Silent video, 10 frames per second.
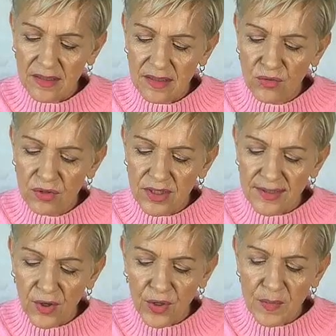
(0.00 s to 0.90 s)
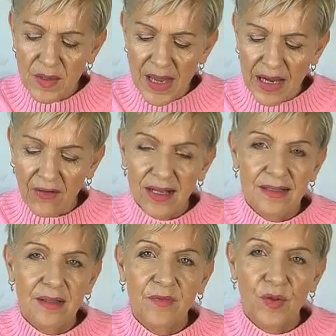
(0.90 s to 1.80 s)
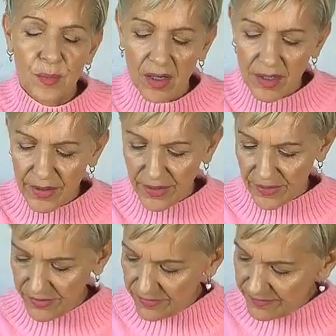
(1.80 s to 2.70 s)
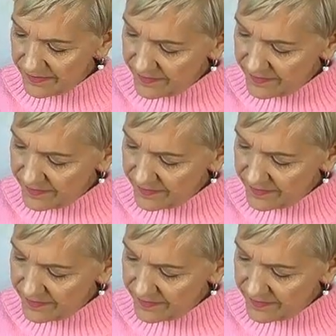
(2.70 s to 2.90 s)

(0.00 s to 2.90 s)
There's a gorgeous home in the background, some of you buying a home.